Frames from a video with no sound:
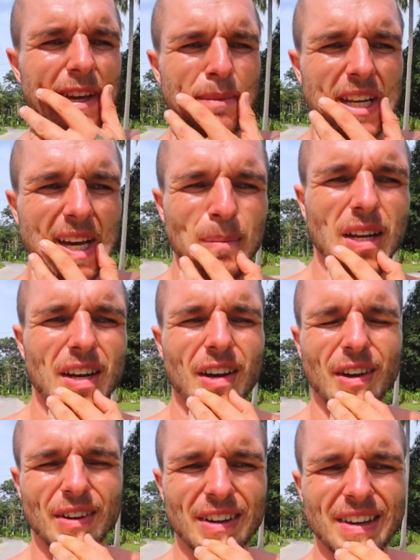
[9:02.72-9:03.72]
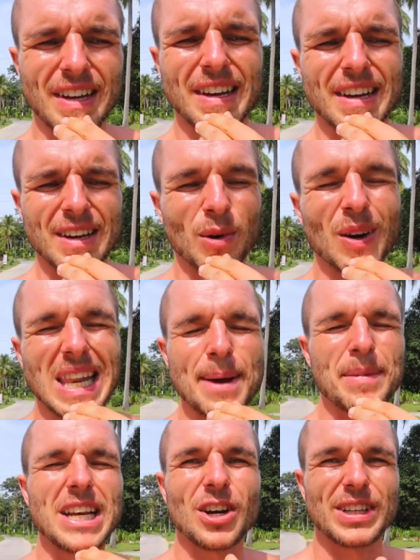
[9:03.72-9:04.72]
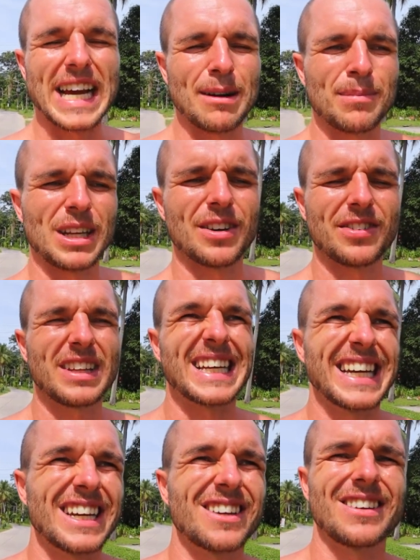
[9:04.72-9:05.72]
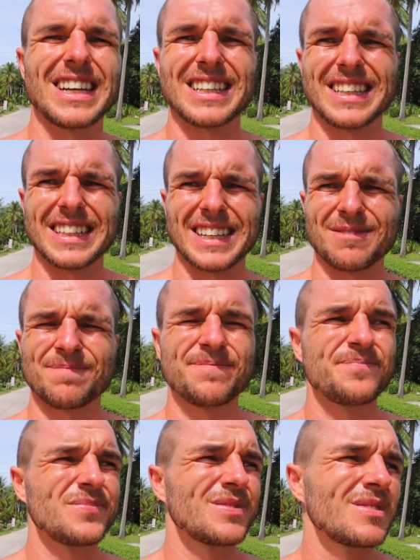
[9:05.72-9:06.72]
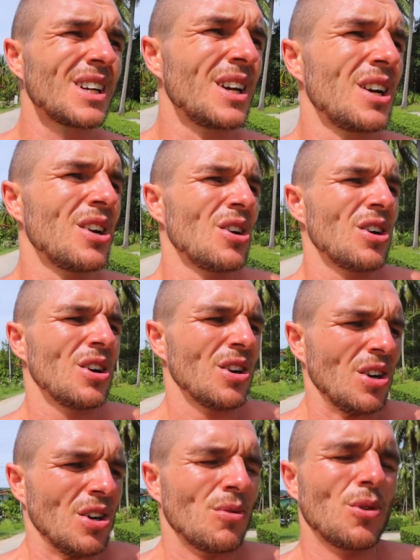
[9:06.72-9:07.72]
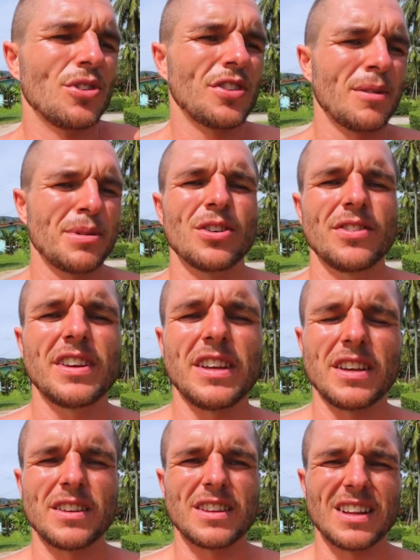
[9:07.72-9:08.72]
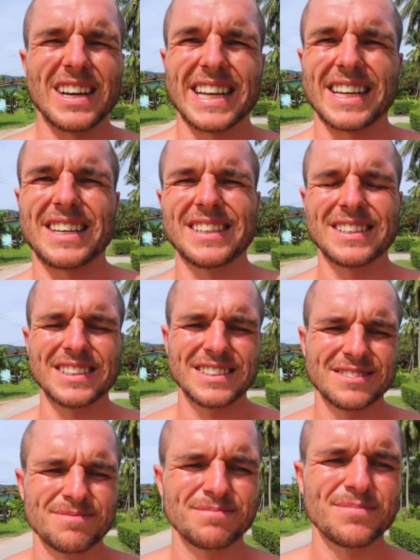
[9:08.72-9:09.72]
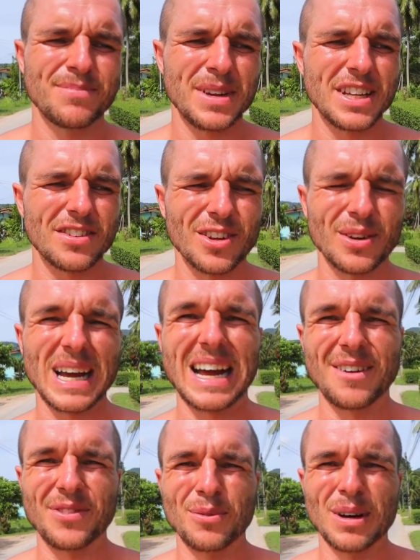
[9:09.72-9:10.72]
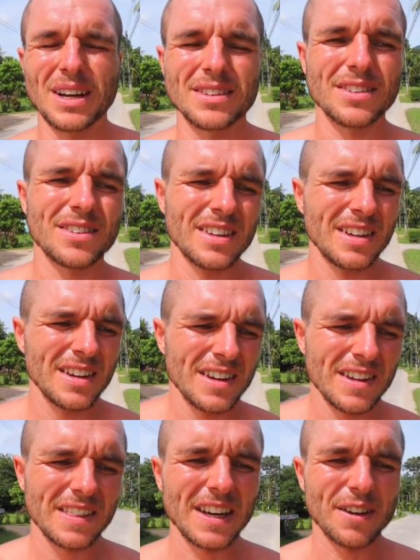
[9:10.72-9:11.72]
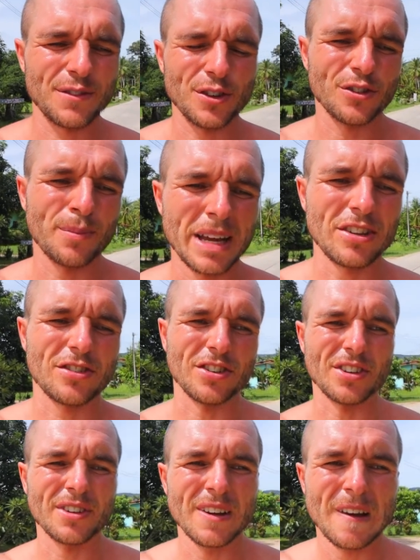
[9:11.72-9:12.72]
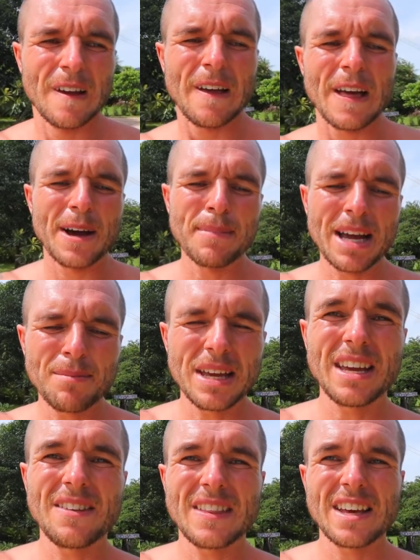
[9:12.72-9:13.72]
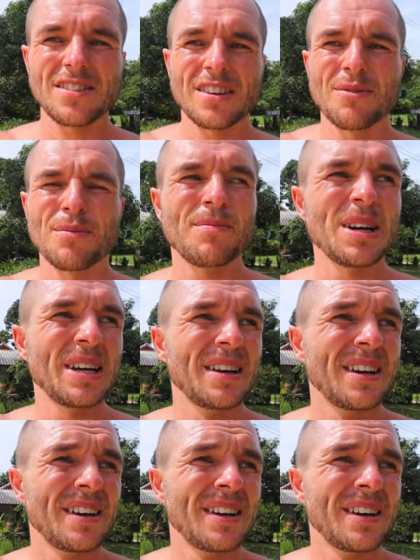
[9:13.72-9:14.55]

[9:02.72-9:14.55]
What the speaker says: let me know down below. I said that incorrectly then. What type of content you'd like me to do out of the ones that I've just mentioned. And maybe there's some